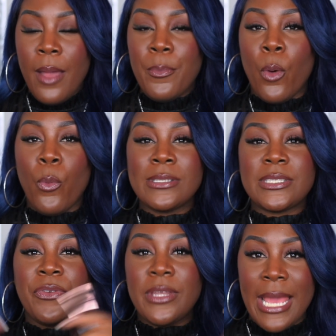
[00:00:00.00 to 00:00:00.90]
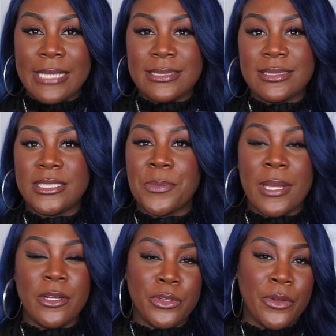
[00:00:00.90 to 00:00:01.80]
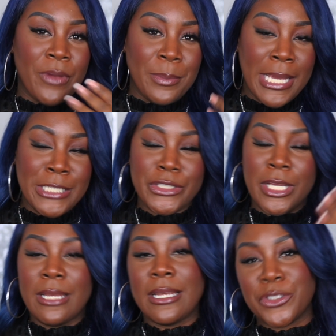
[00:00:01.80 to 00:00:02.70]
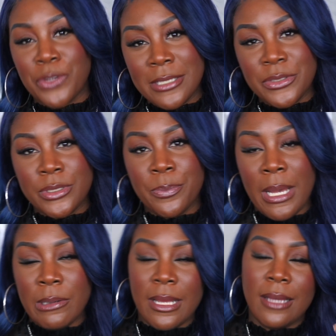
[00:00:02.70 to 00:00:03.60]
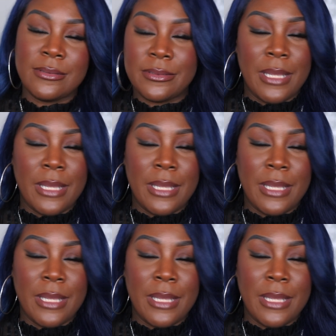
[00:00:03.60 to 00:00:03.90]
But once finessed, depending on your foundation and the translucent powder,